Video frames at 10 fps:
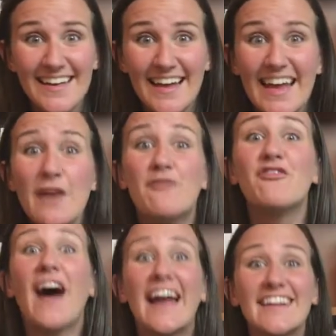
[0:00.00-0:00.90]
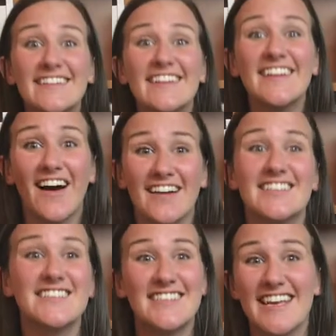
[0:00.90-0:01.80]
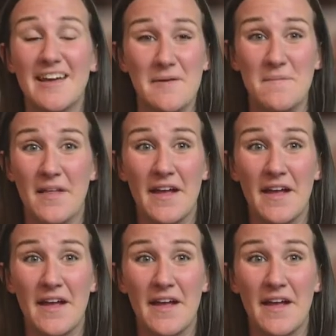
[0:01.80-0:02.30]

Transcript: he finally got to see him.